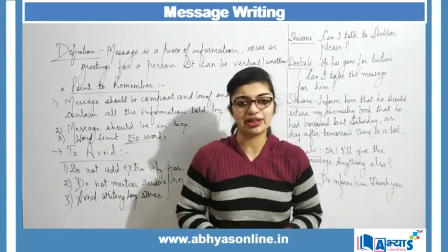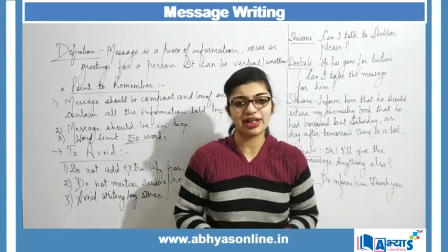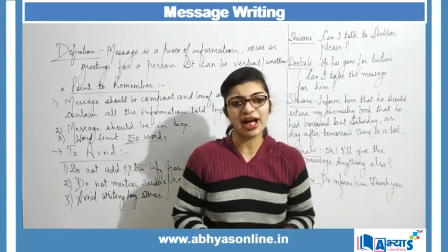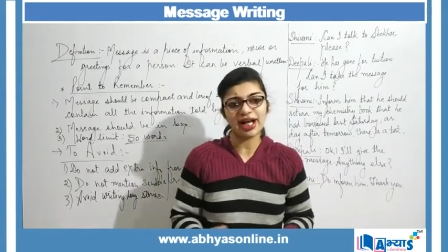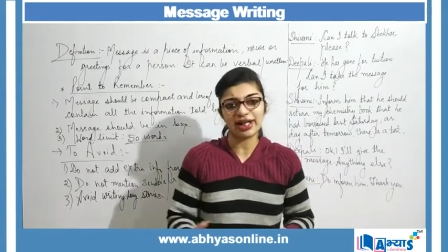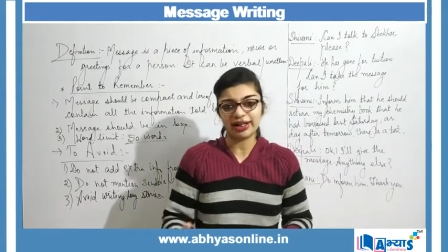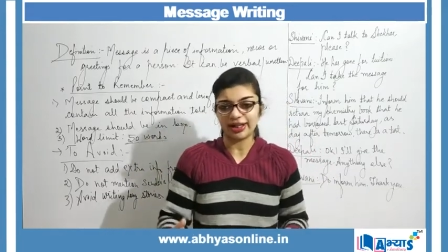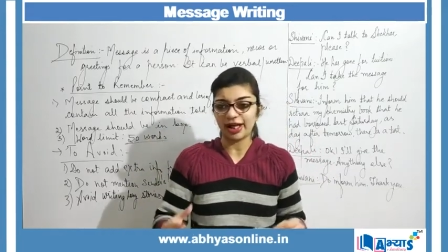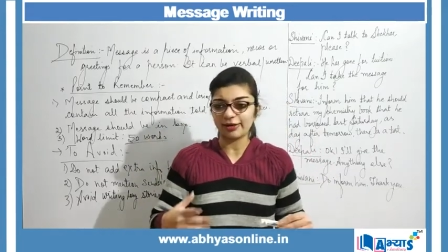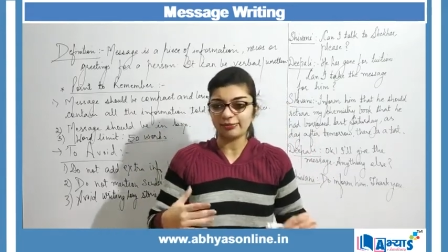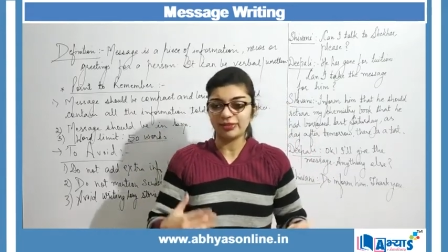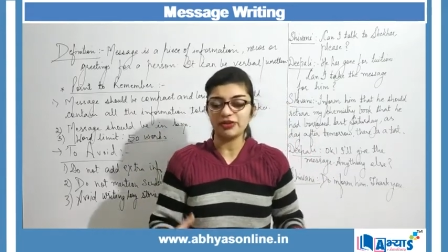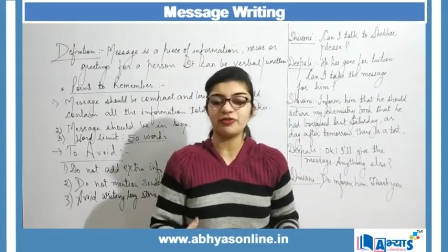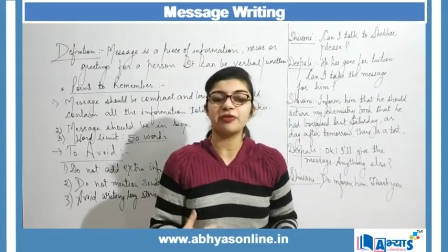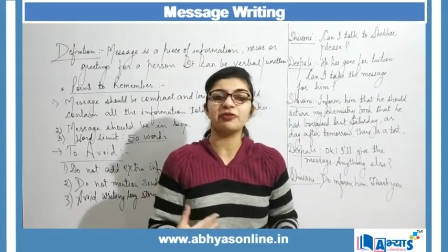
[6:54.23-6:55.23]
Yeah, it can
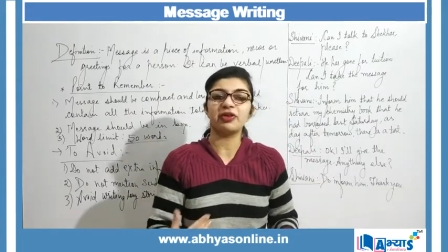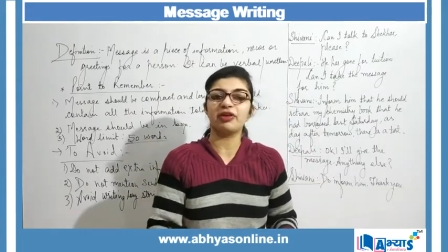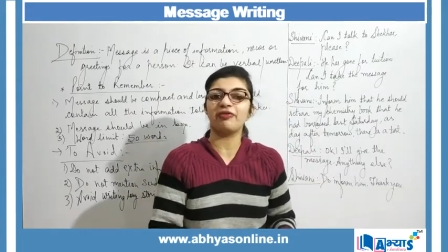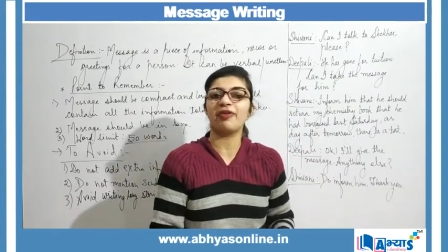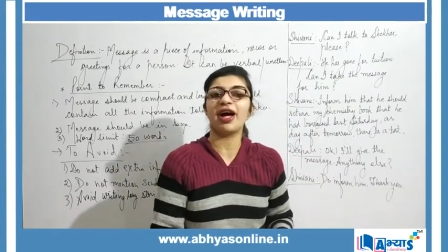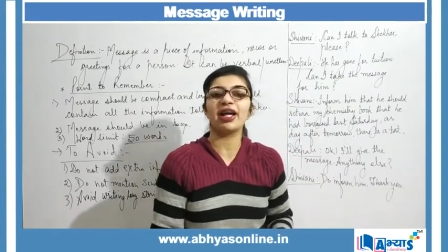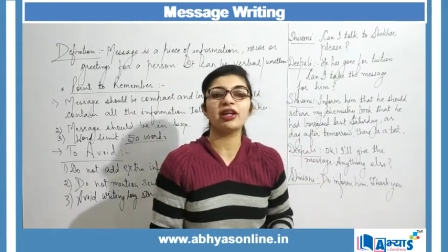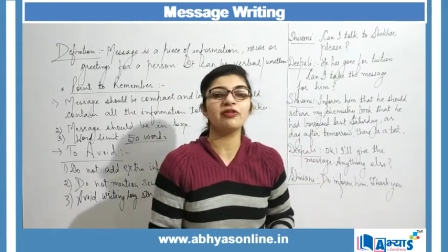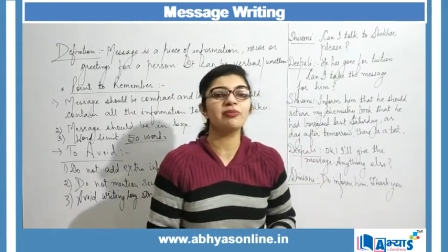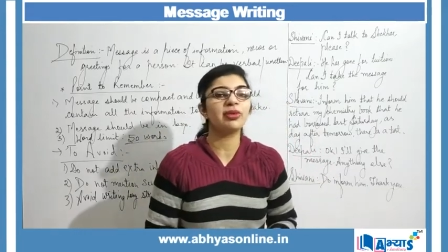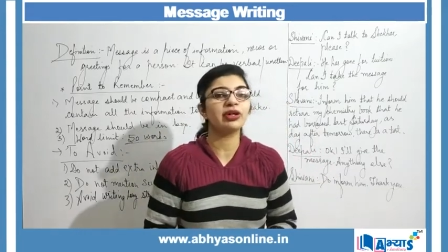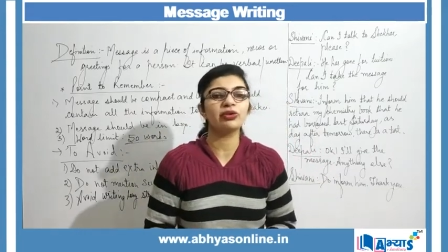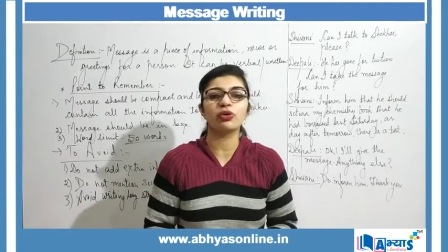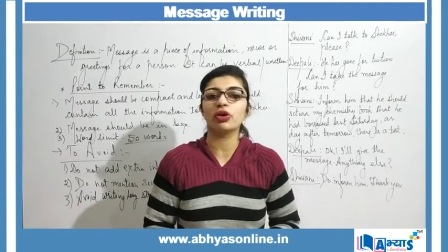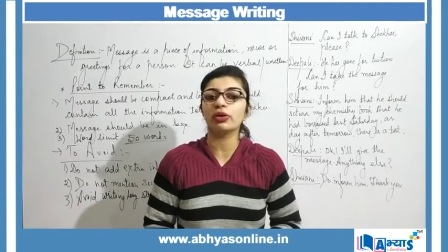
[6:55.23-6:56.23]
be 55
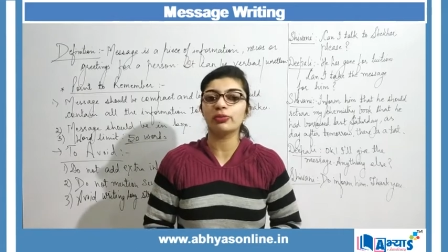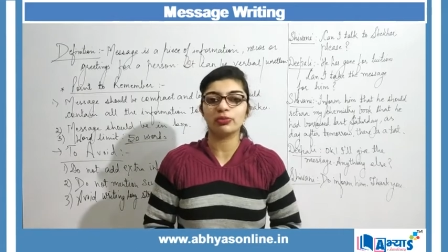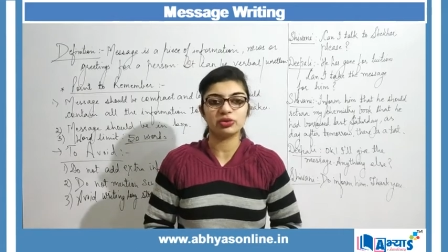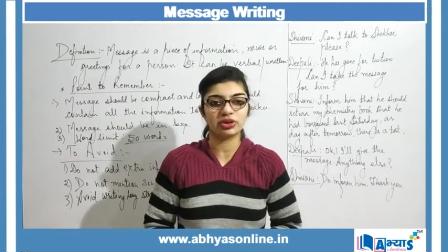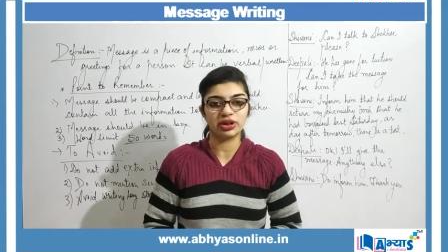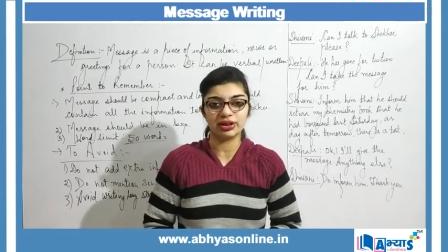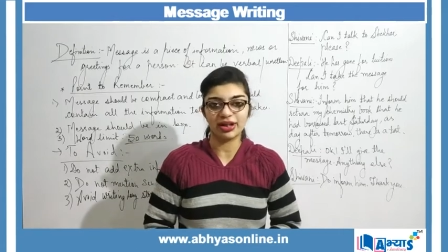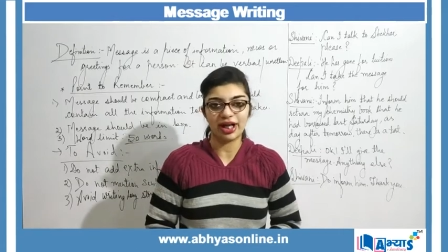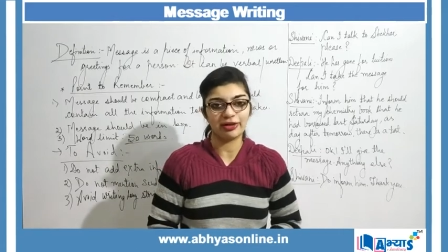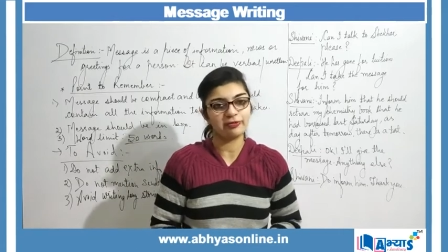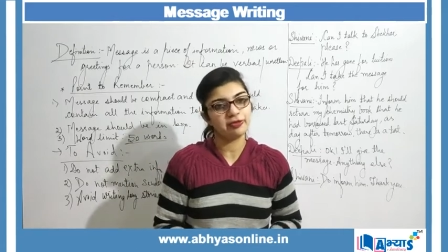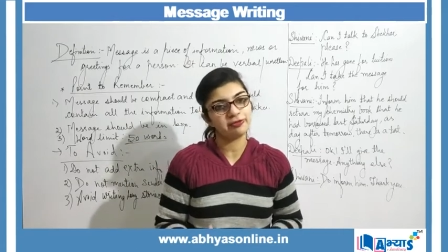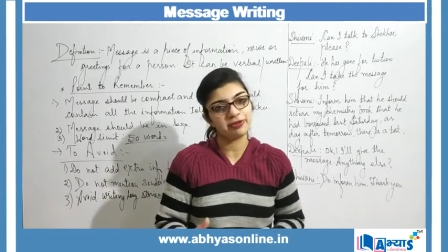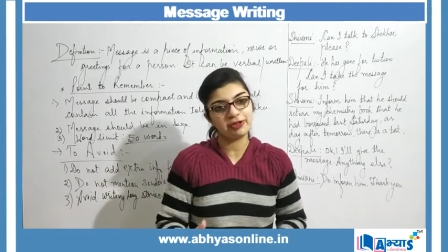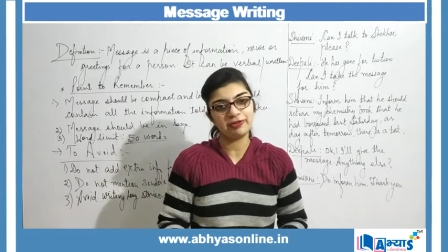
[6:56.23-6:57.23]
but not more than that.
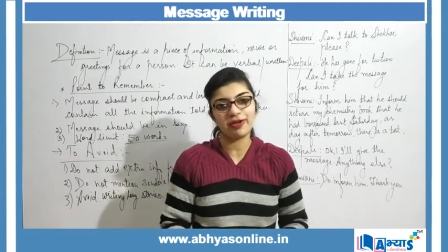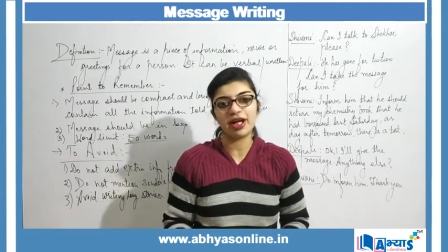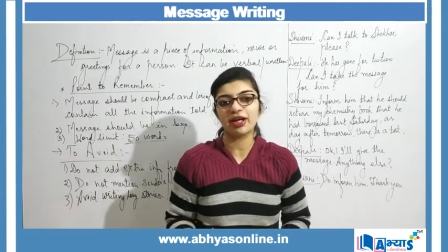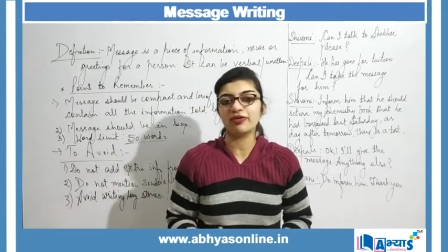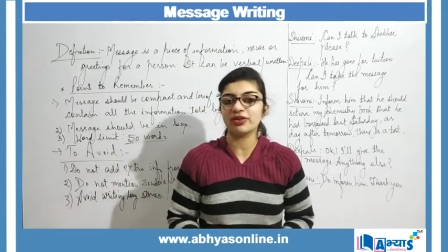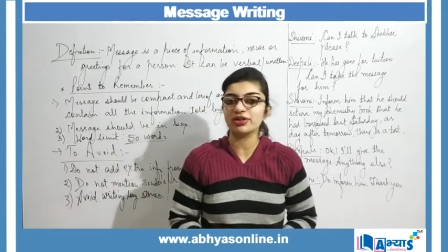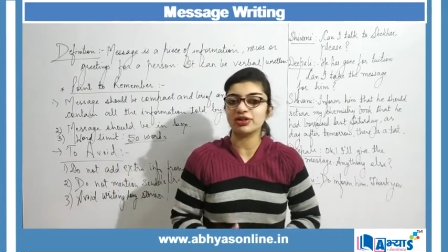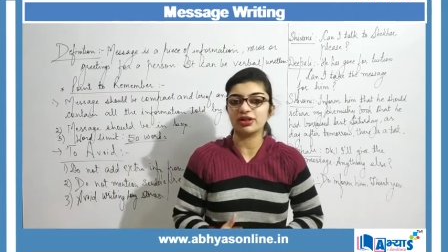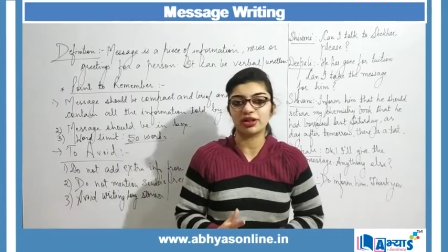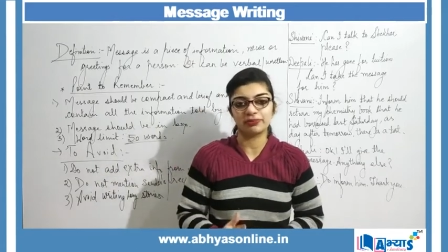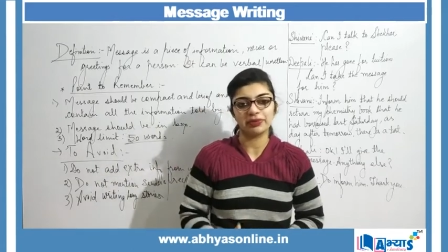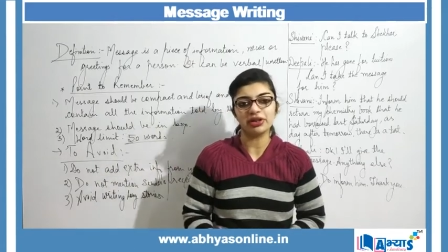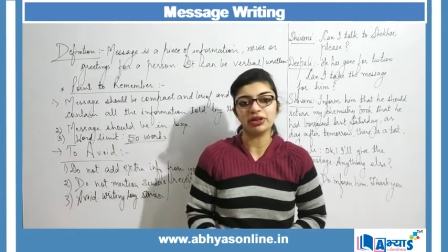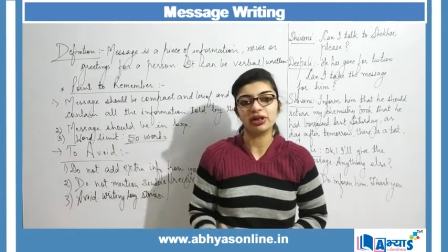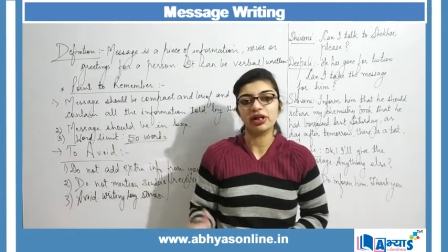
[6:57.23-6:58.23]
55 is the
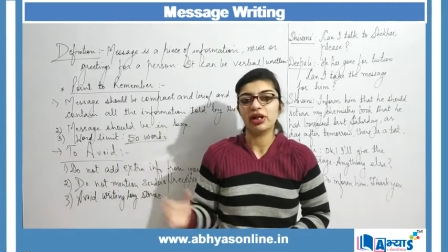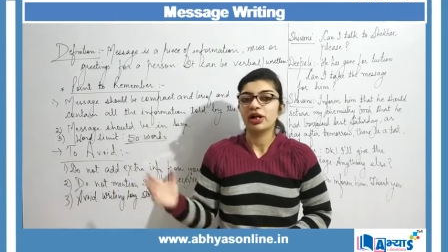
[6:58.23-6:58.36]
limit.